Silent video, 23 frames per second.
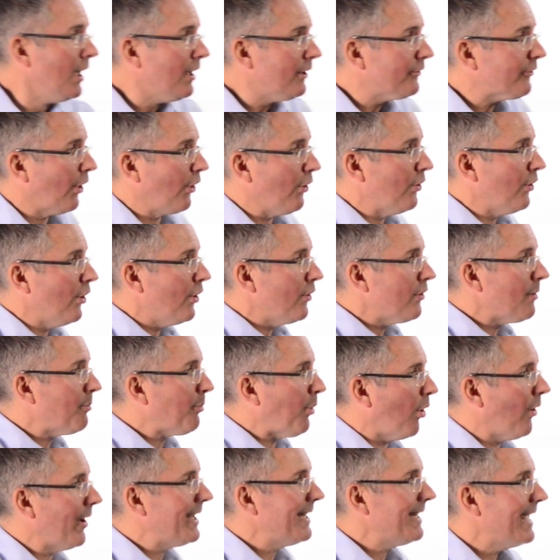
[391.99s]
So the
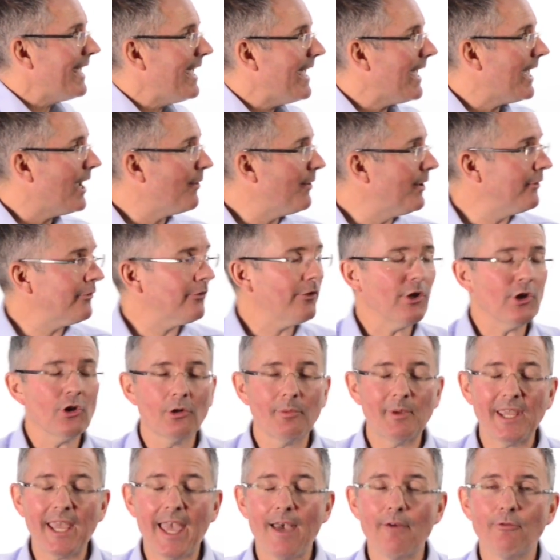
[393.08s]
point here is that you've got to
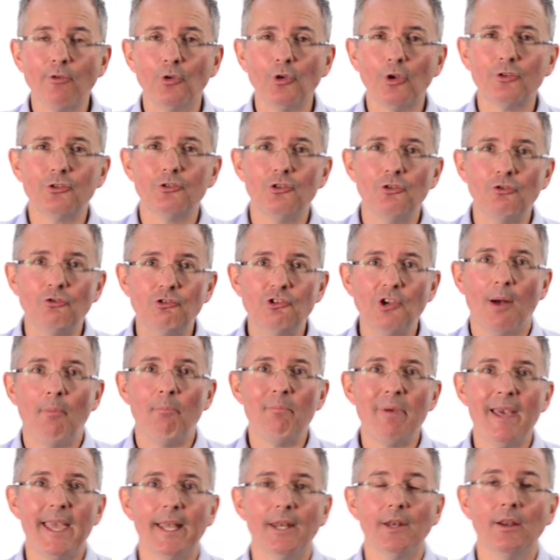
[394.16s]
be careful not to just
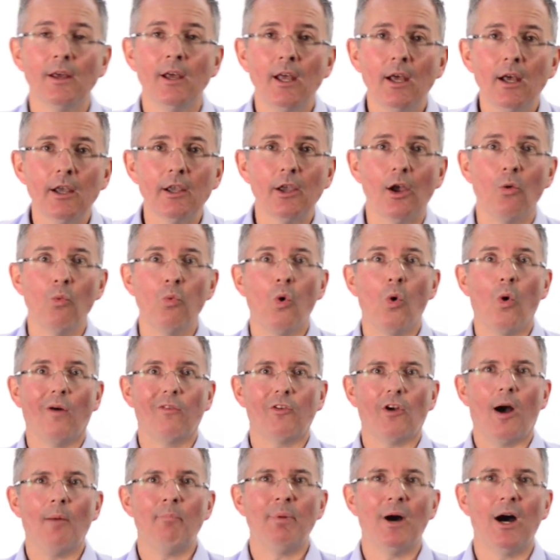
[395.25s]
jump in and go, whoa, I've
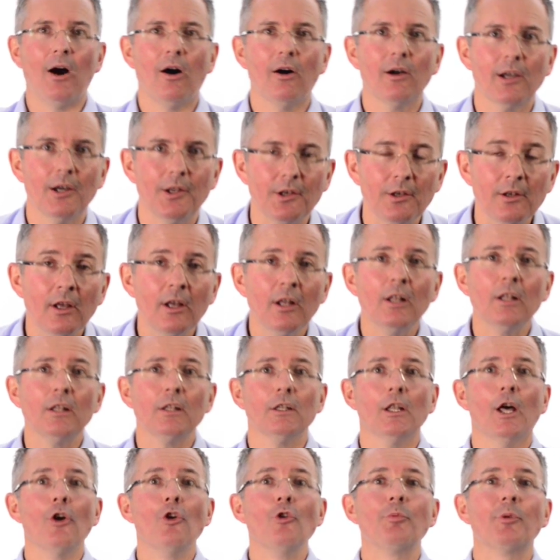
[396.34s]
got a bargain,
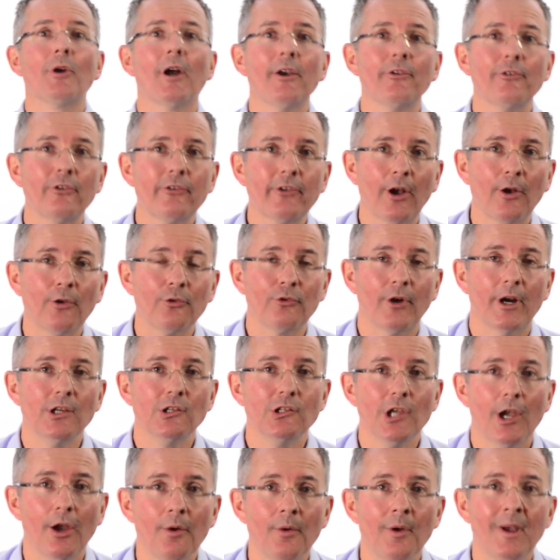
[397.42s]
low price to sales
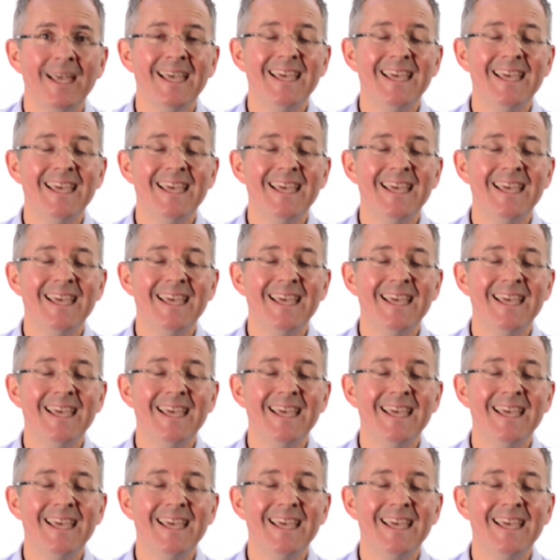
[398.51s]
ratio.